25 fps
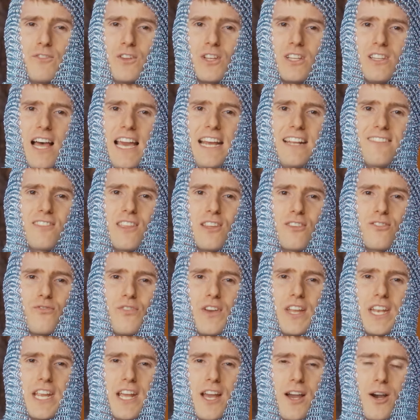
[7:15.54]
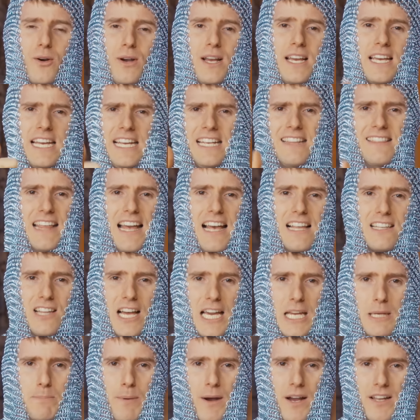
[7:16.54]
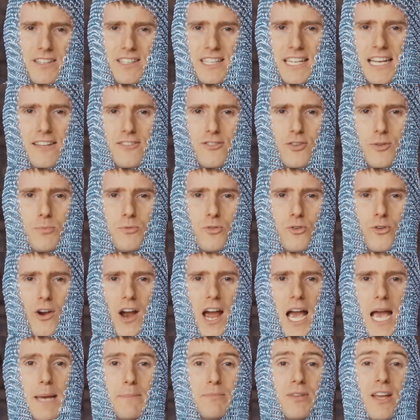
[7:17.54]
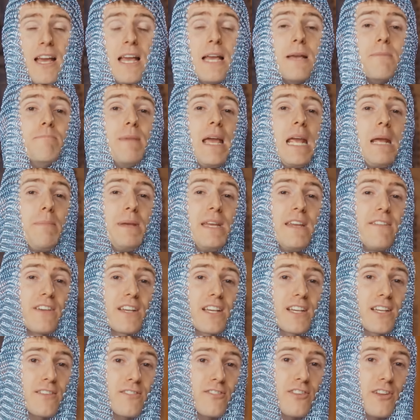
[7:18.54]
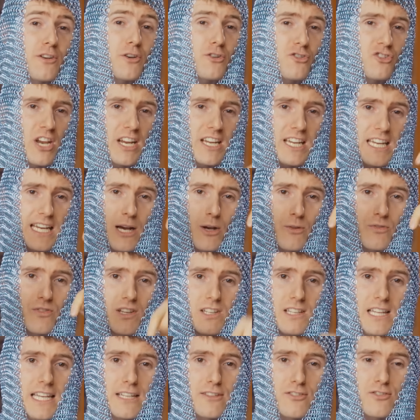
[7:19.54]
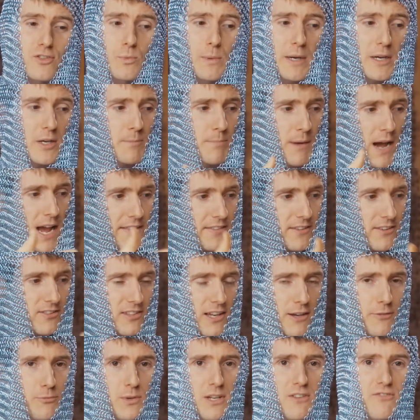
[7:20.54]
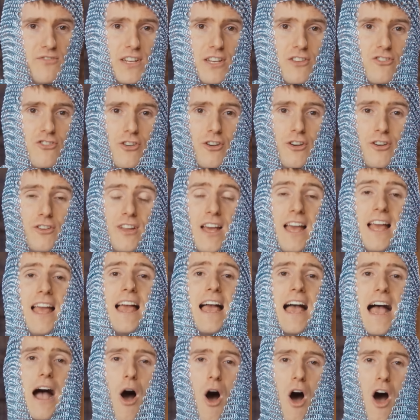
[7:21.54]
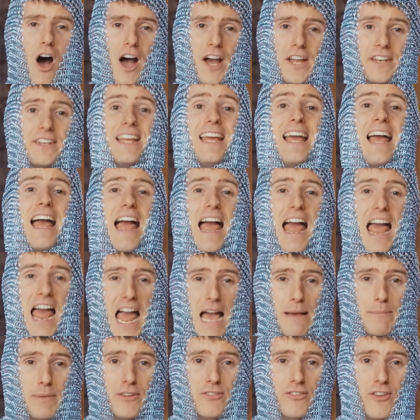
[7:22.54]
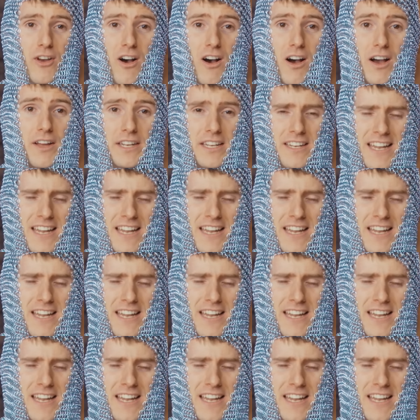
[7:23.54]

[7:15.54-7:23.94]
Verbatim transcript: if you like this video, hit that like button, get subscribed, maybe even consider checking out the links to where to buy the stuff we featured on Amazon.